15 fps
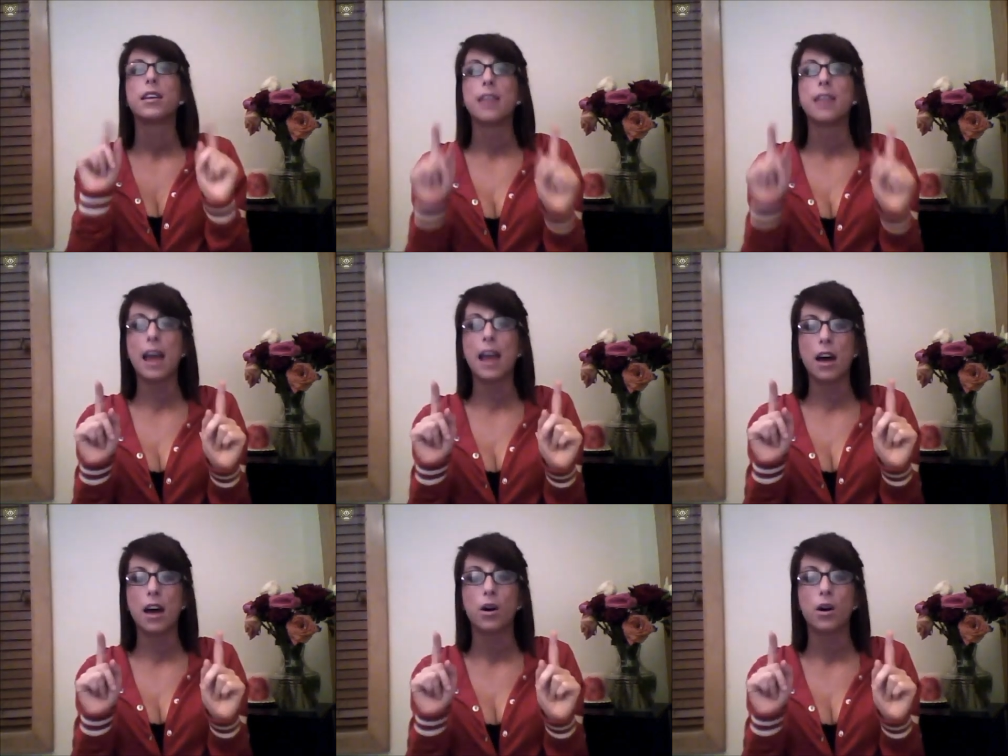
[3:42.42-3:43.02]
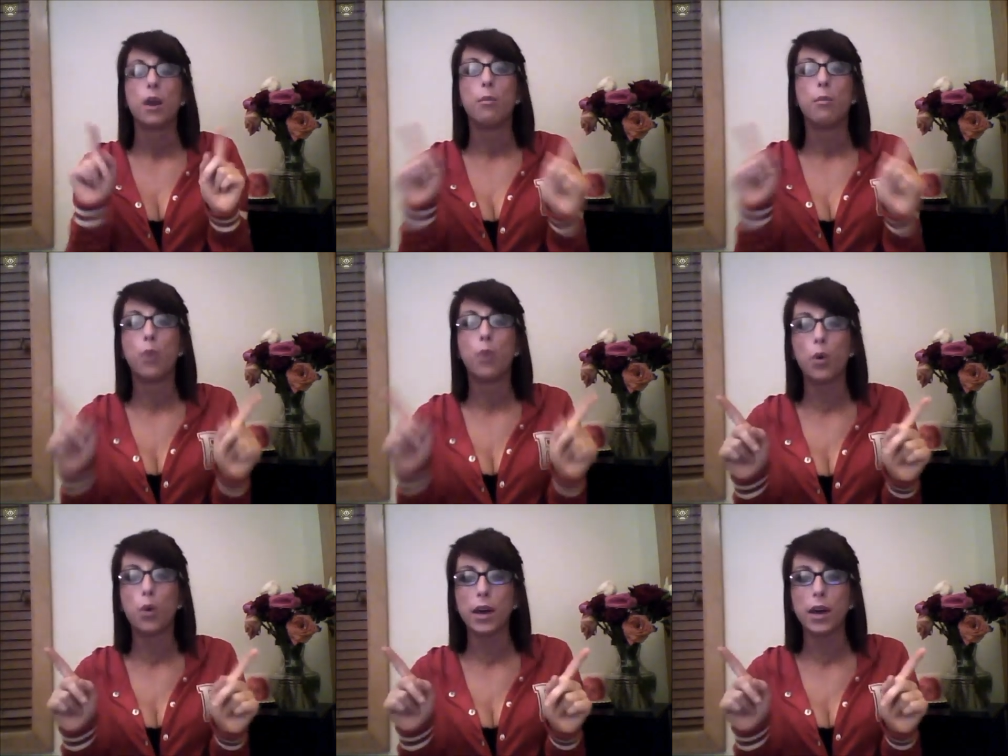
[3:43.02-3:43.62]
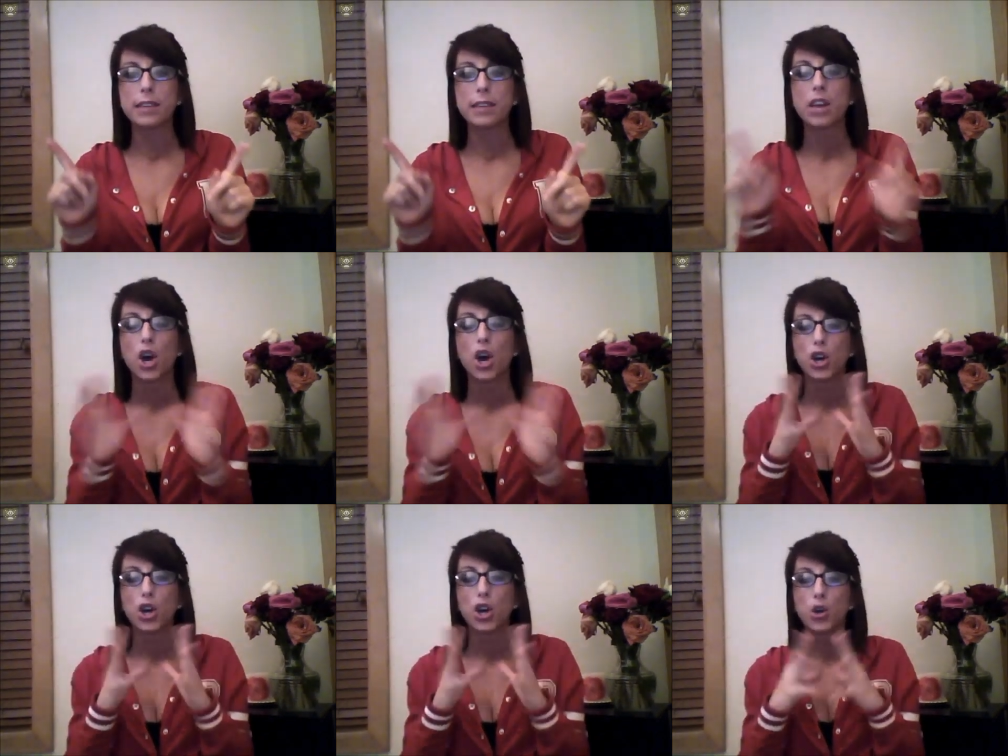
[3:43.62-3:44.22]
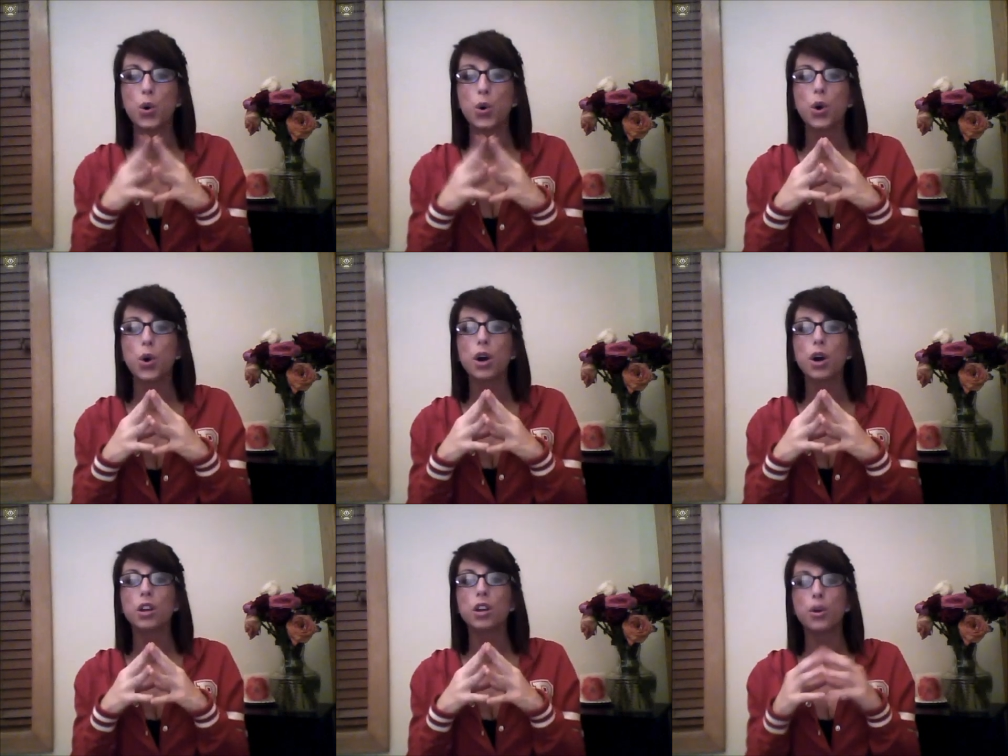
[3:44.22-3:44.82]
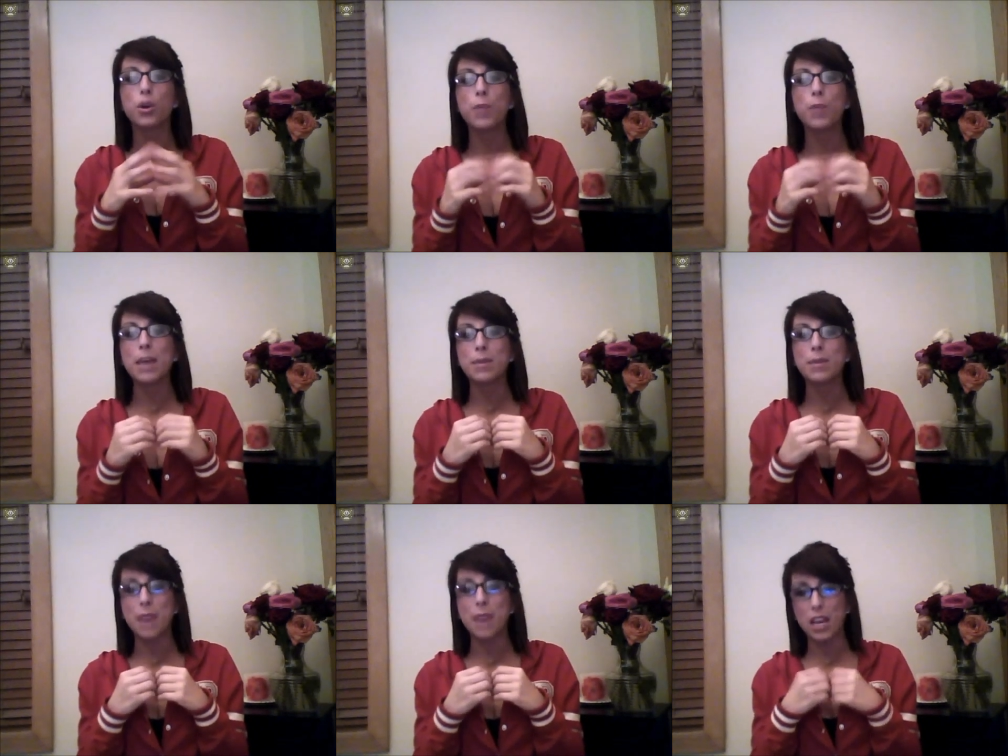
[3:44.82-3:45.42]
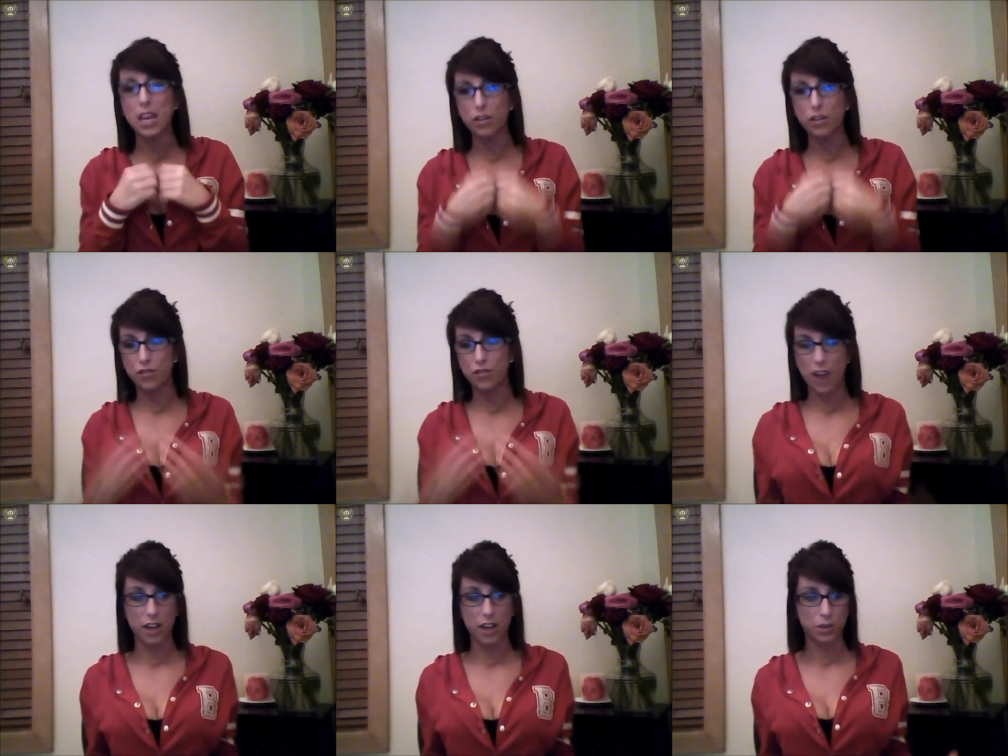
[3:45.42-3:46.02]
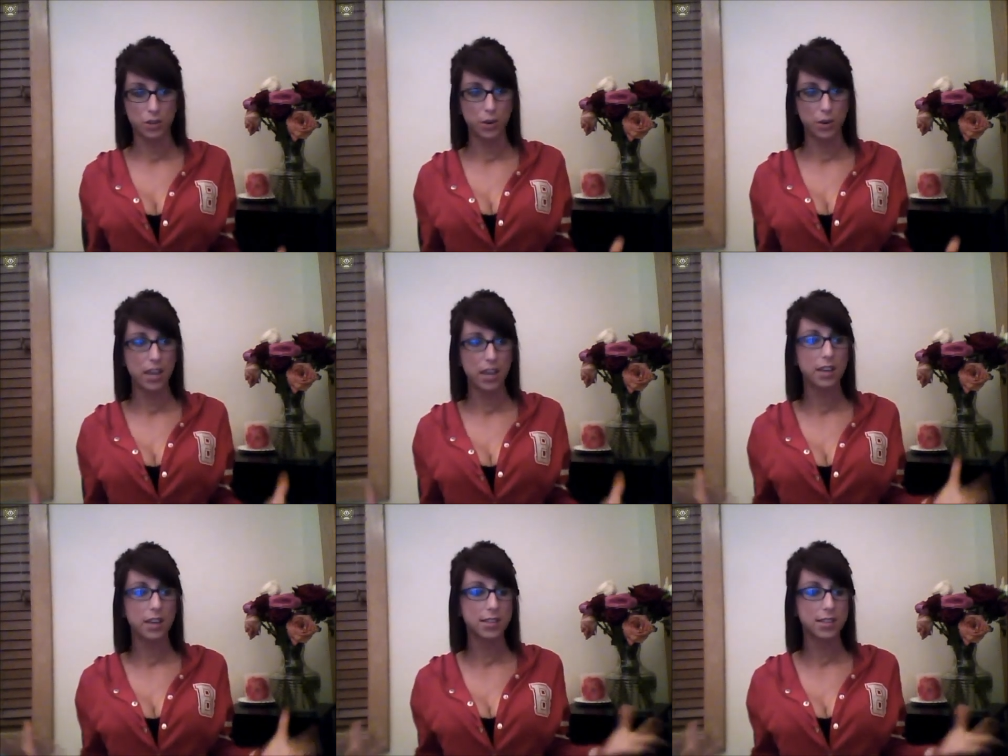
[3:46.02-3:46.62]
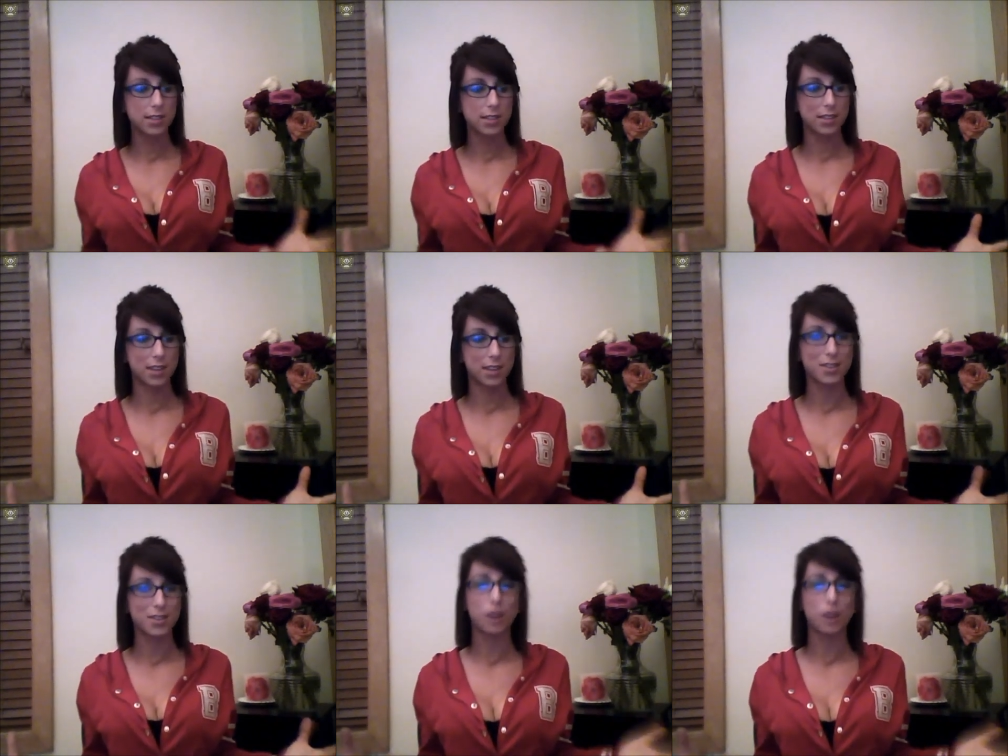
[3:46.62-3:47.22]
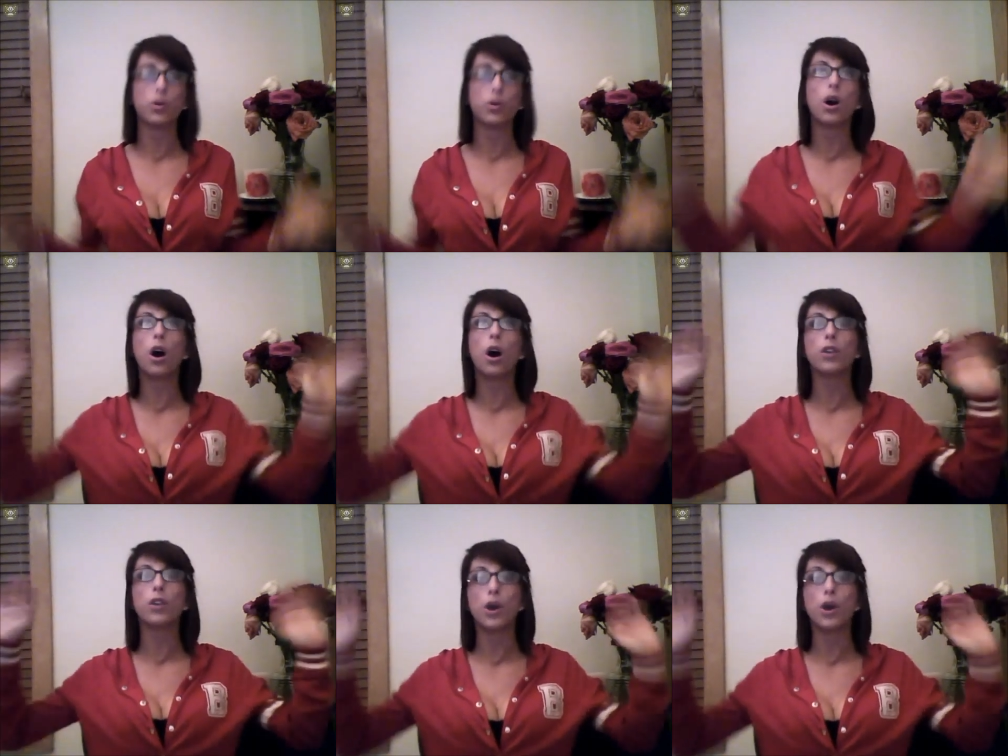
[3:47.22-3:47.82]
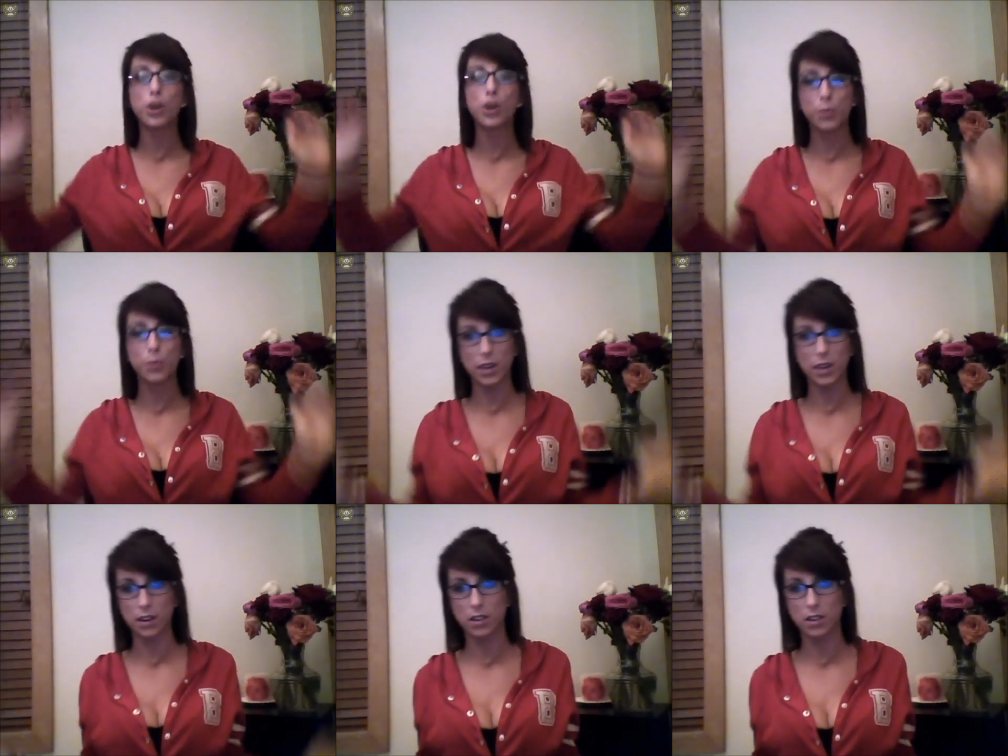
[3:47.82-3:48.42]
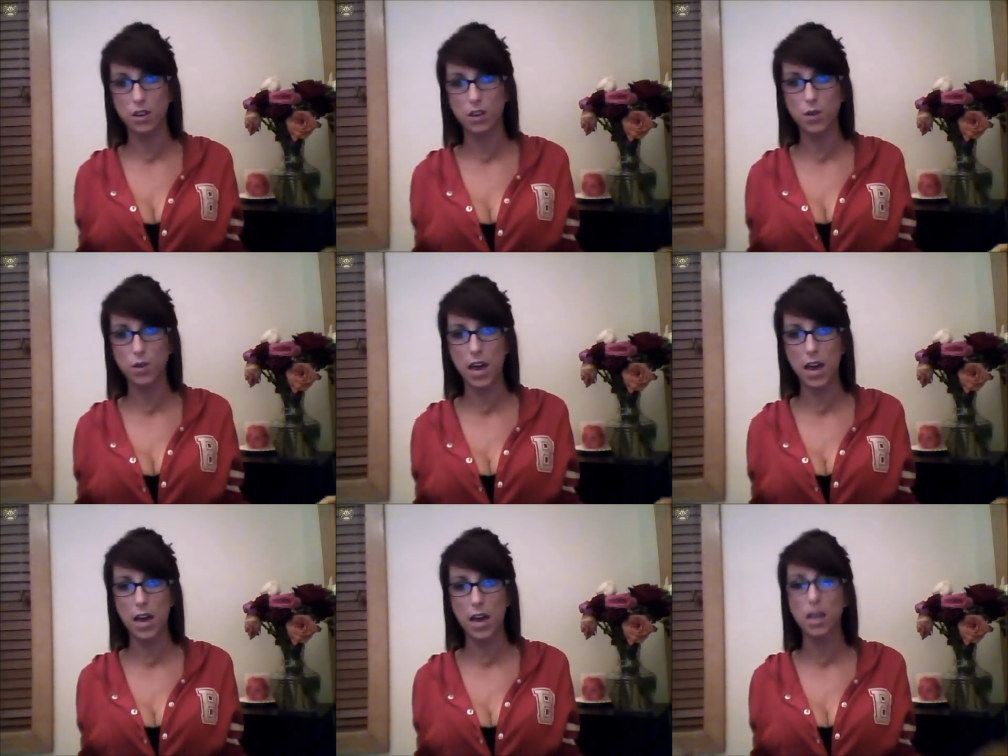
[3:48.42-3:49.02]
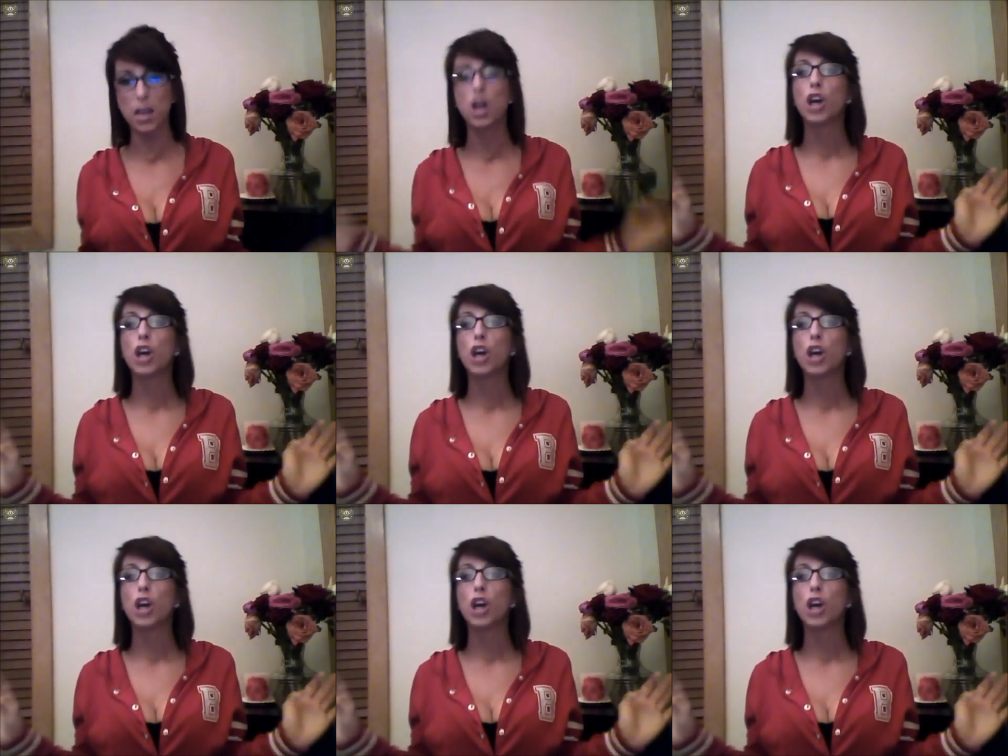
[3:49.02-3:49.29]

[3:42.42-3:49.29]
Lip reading: Now, boys, your little baby-making factory consists of, we all know, your penis, okay?